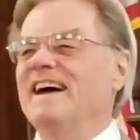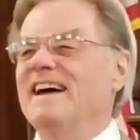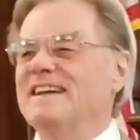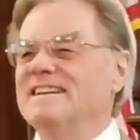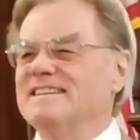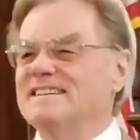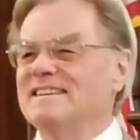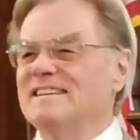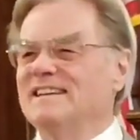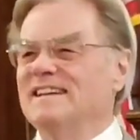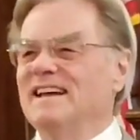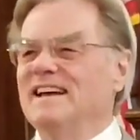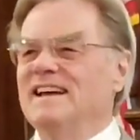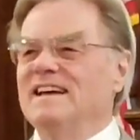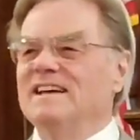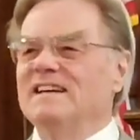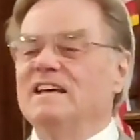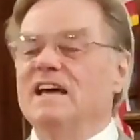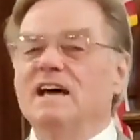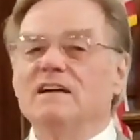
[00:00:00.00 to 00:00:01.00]
I said,
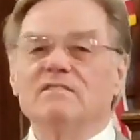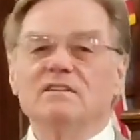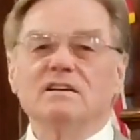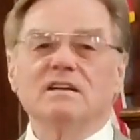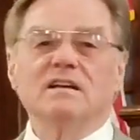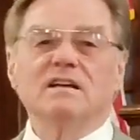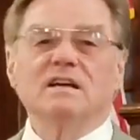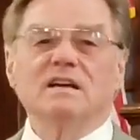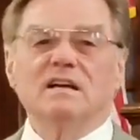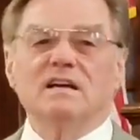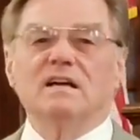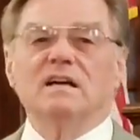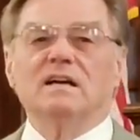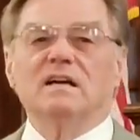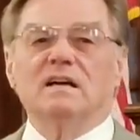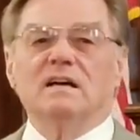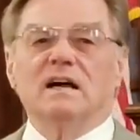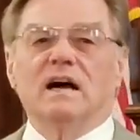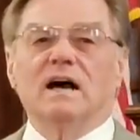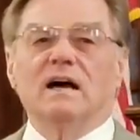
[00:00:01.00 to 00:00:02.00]
Kevin,
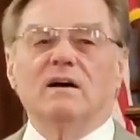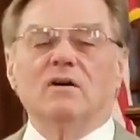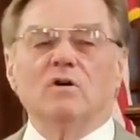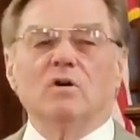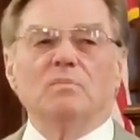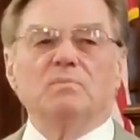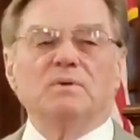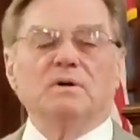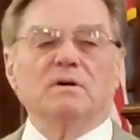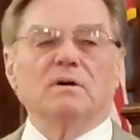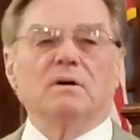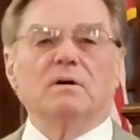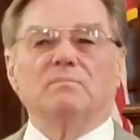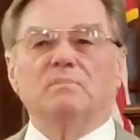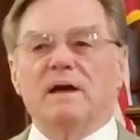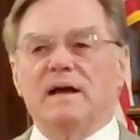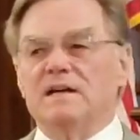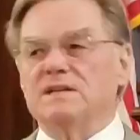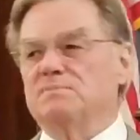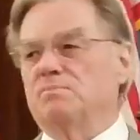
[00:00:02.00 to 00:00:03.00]
I hope your
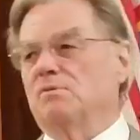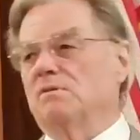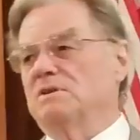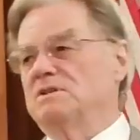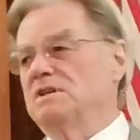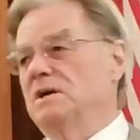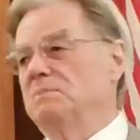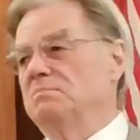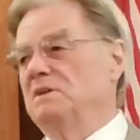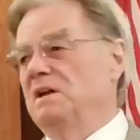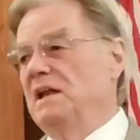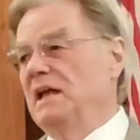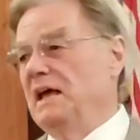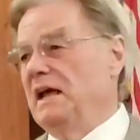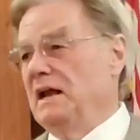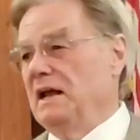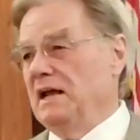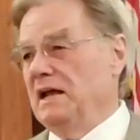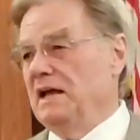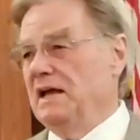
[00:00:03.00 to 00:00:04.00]
passport's up to
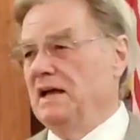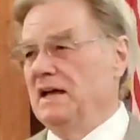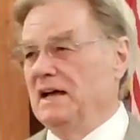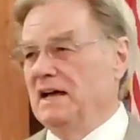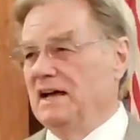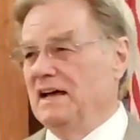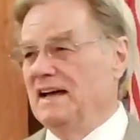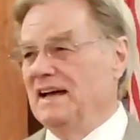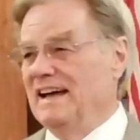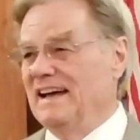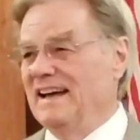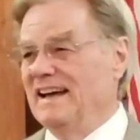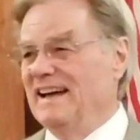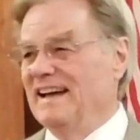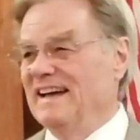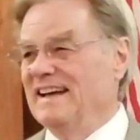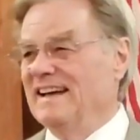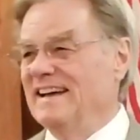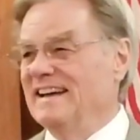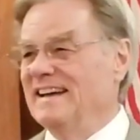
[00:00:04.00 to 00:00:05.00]
date.
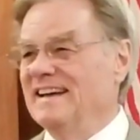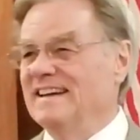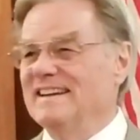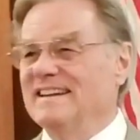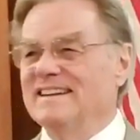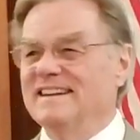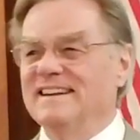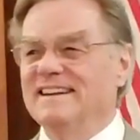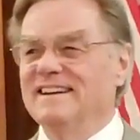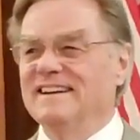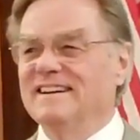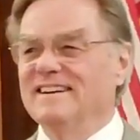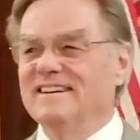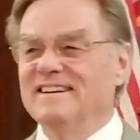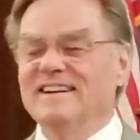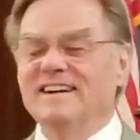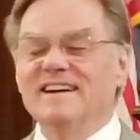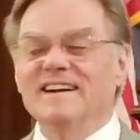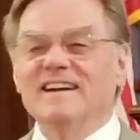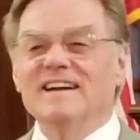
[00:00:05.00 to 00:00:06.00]
You
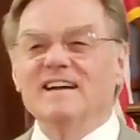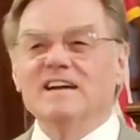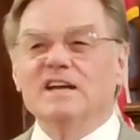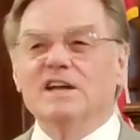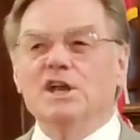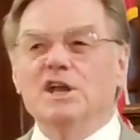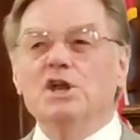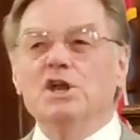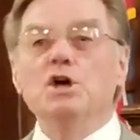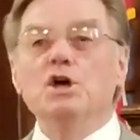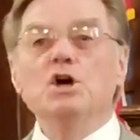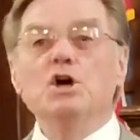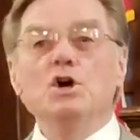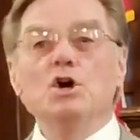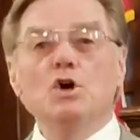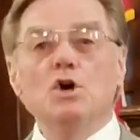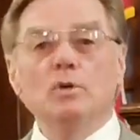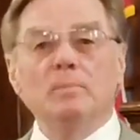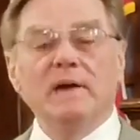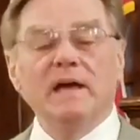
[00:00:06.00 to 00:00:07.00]
know?
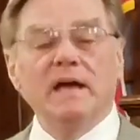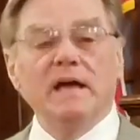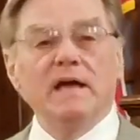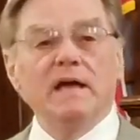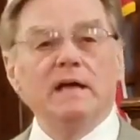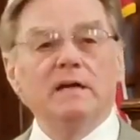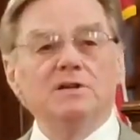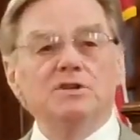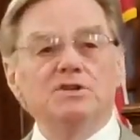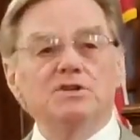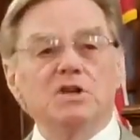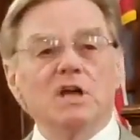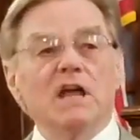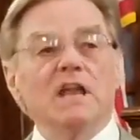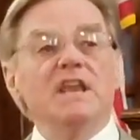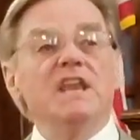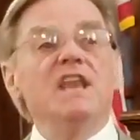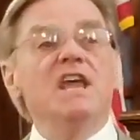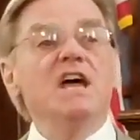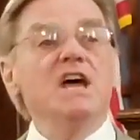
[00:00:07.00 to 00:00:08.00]
New means
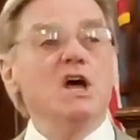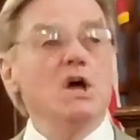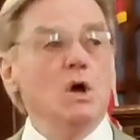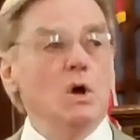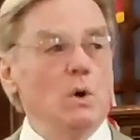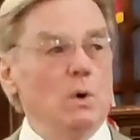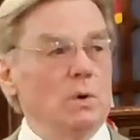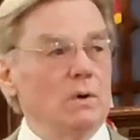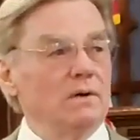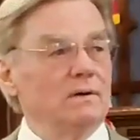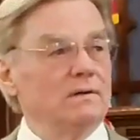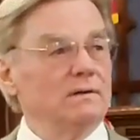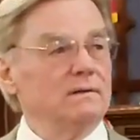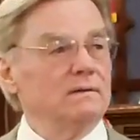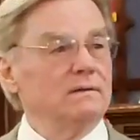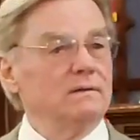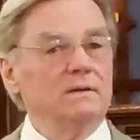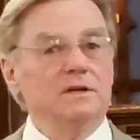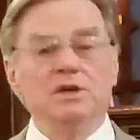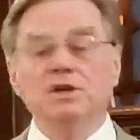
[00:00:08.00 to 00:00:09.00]
new.
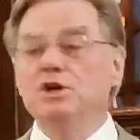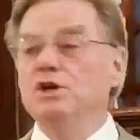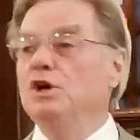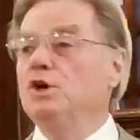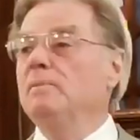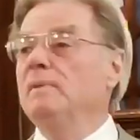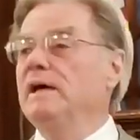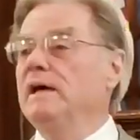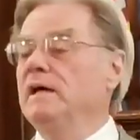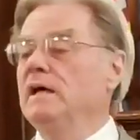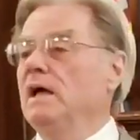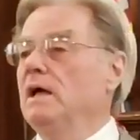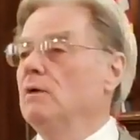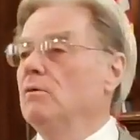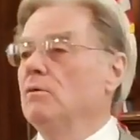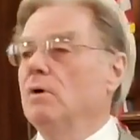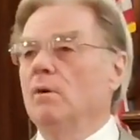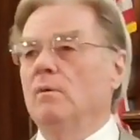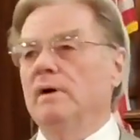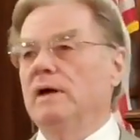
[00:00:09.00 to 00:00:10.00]
New means,
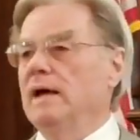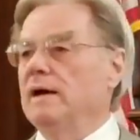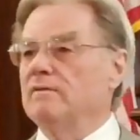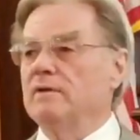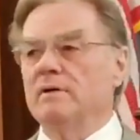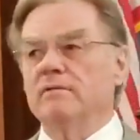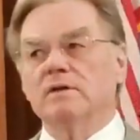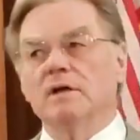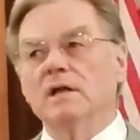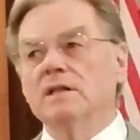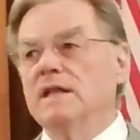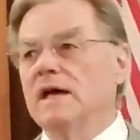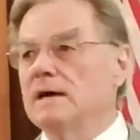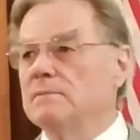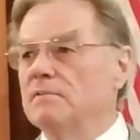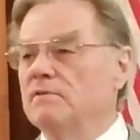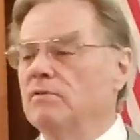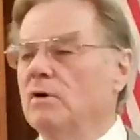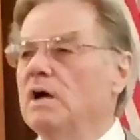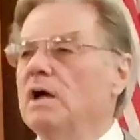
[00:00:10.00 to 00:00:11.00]
well, we haven't ever done that
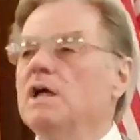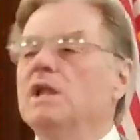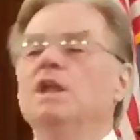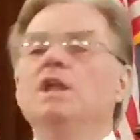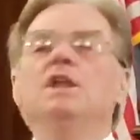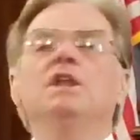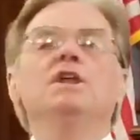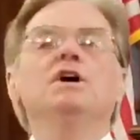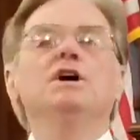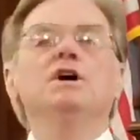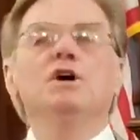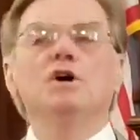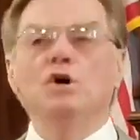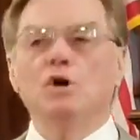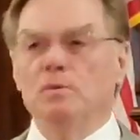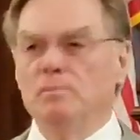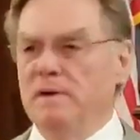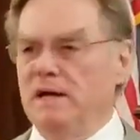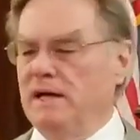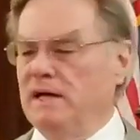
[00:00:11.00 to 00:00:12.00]
before.
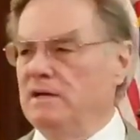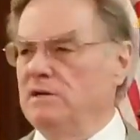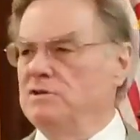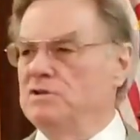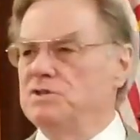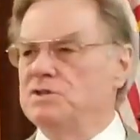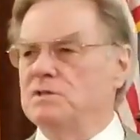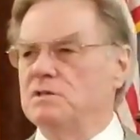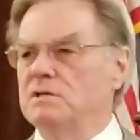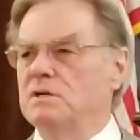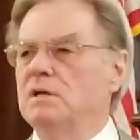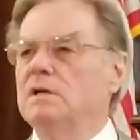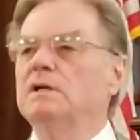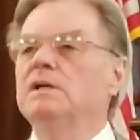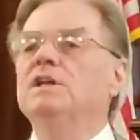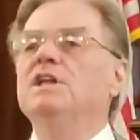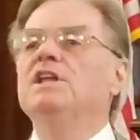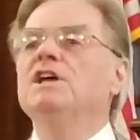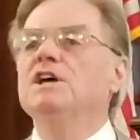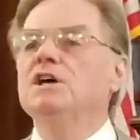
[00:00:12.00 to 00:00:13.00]
New means
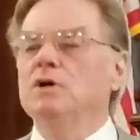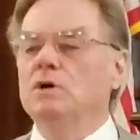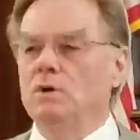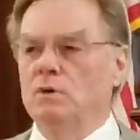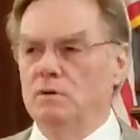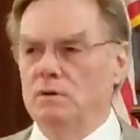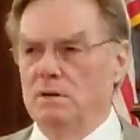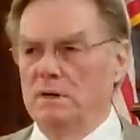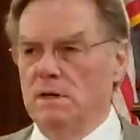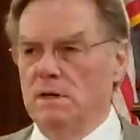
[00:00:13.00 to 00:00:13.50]
new.